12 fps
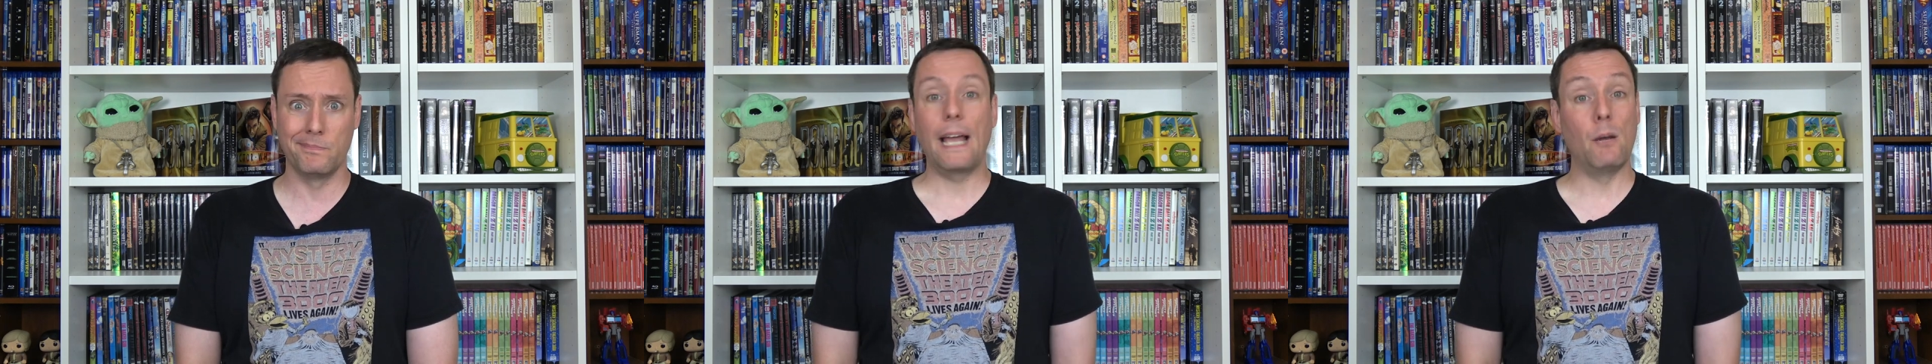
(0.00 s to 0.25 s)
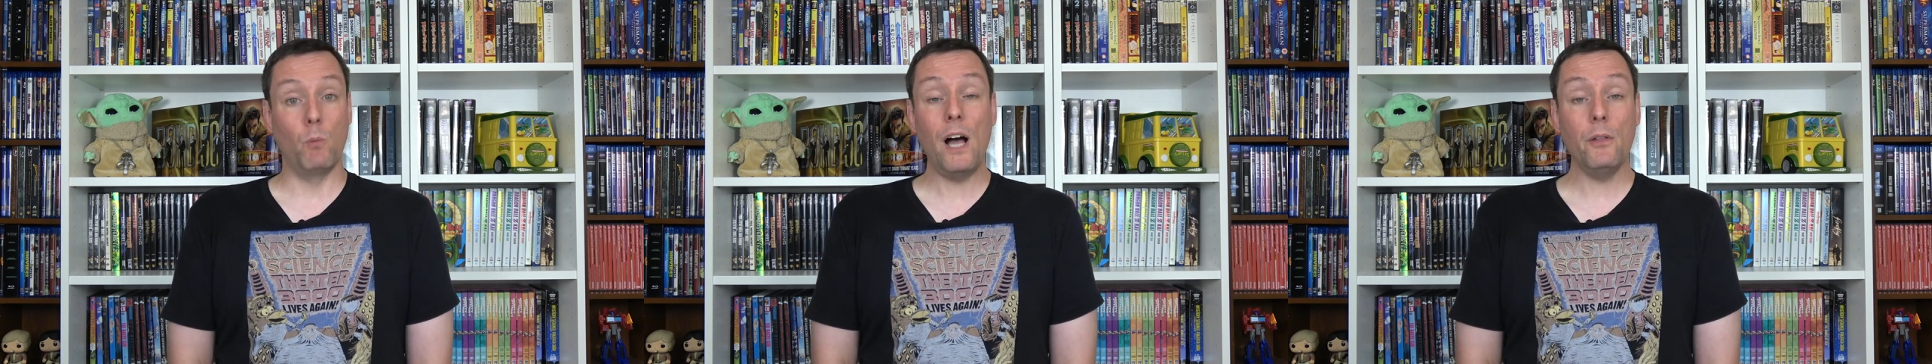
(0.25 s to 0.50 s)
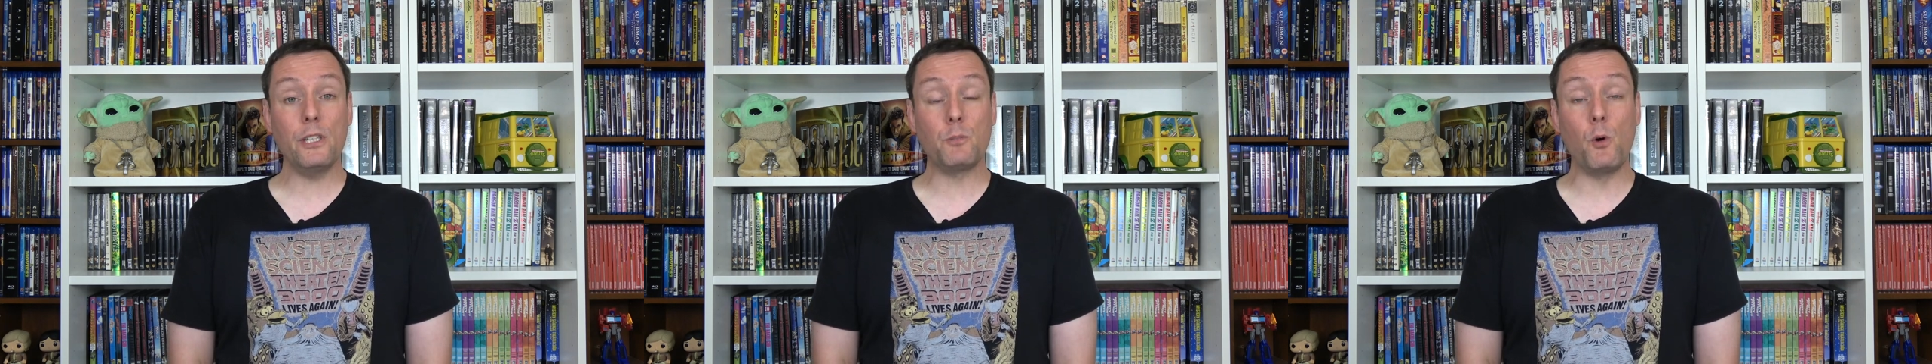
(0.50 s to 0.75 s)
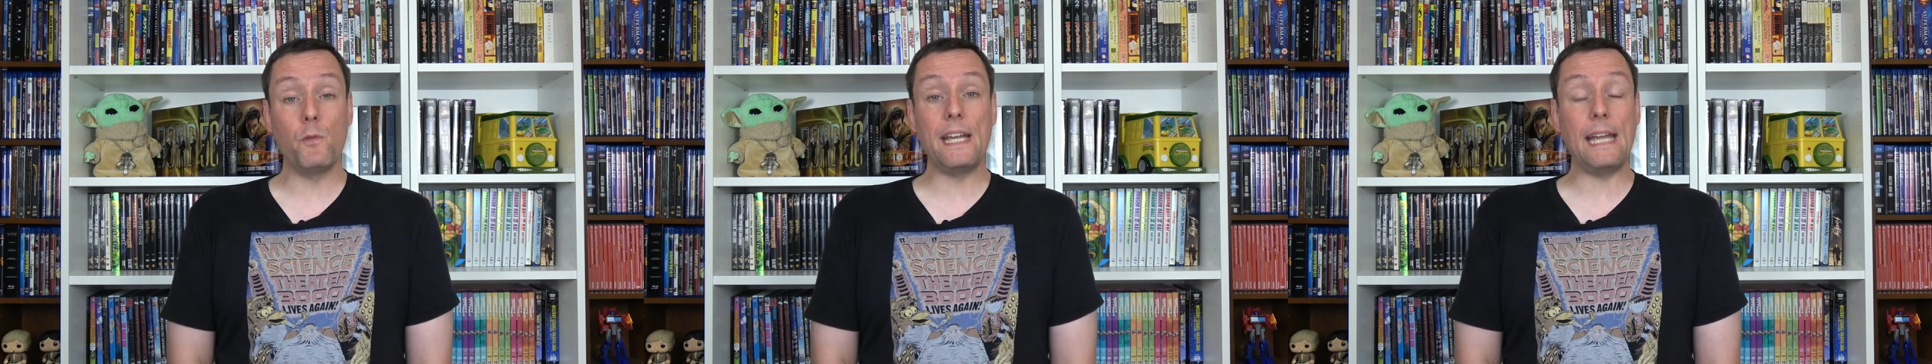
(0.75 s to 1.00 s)
And while this
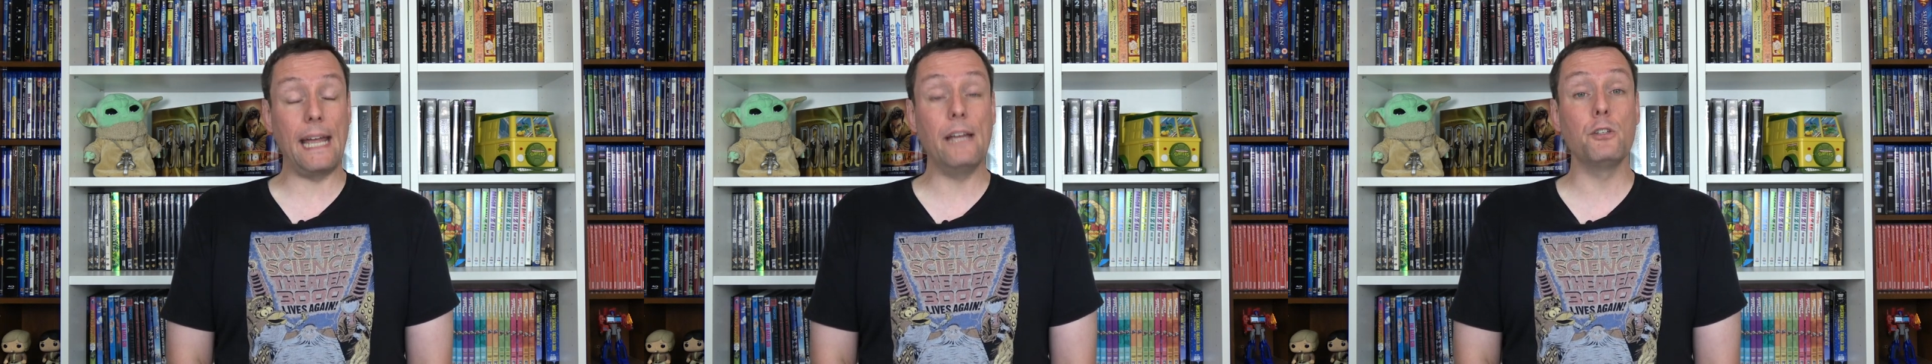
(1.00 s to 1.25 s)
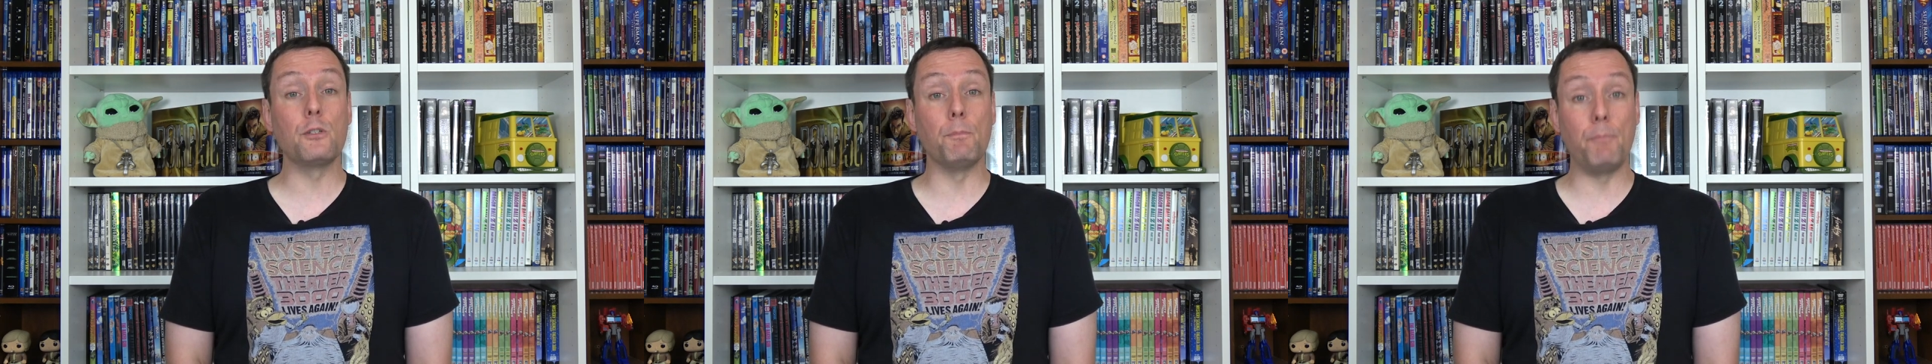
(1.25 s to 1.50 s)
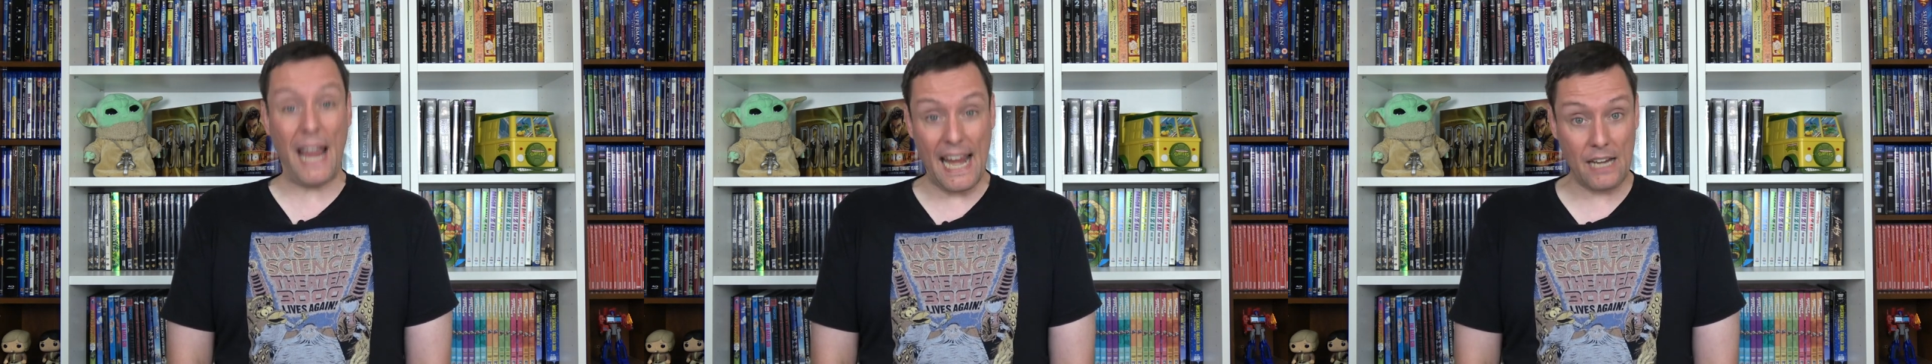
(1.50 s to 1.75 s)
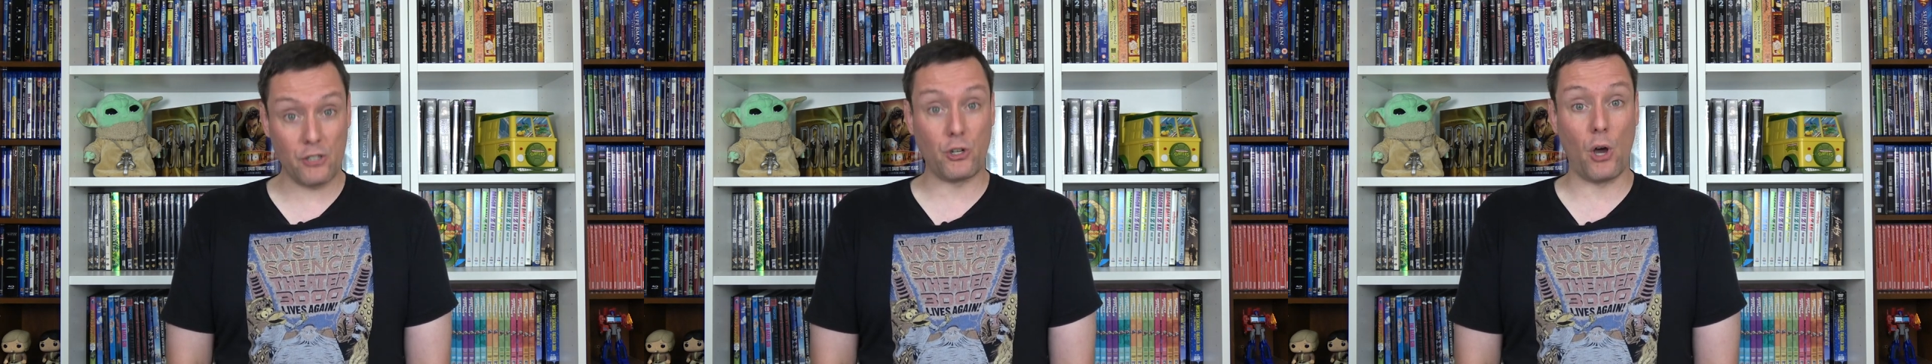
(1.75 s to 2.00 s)
movie is
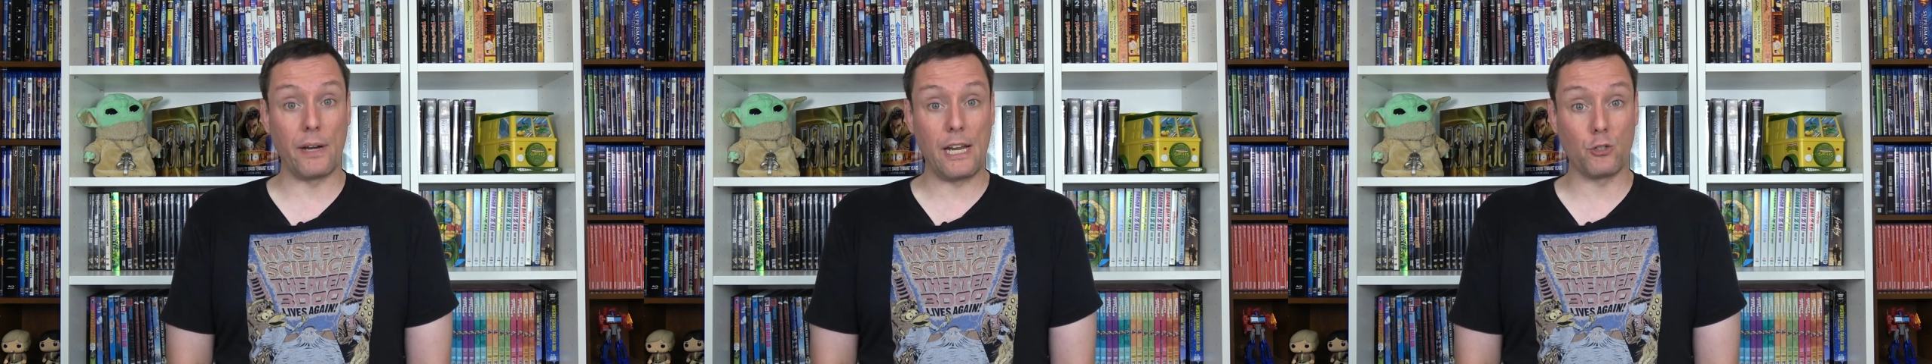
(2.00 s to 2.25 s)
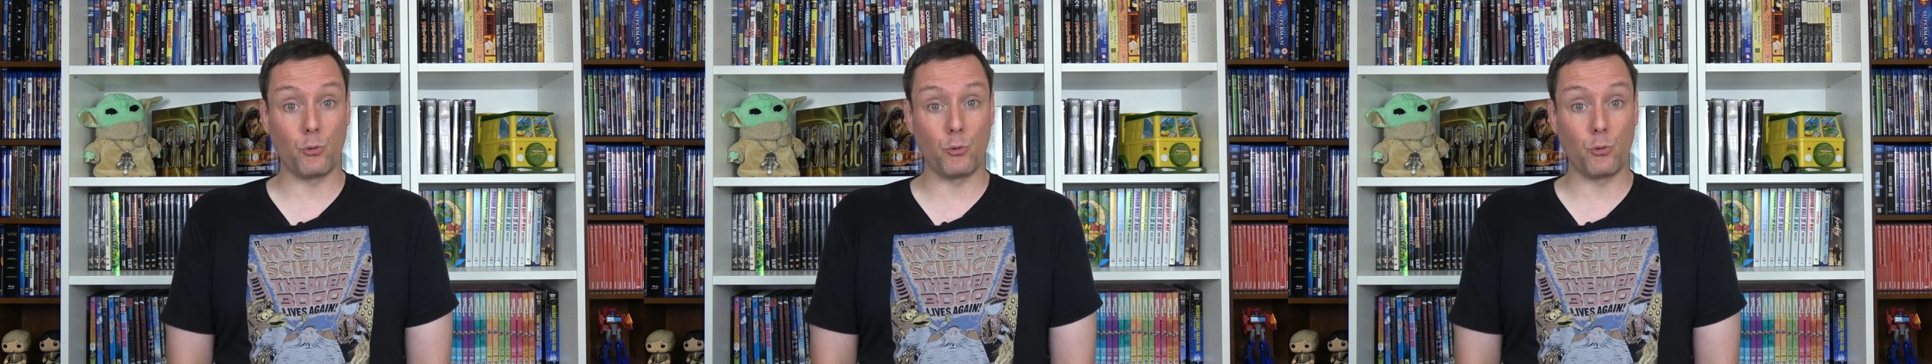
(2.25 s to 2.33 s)
based on a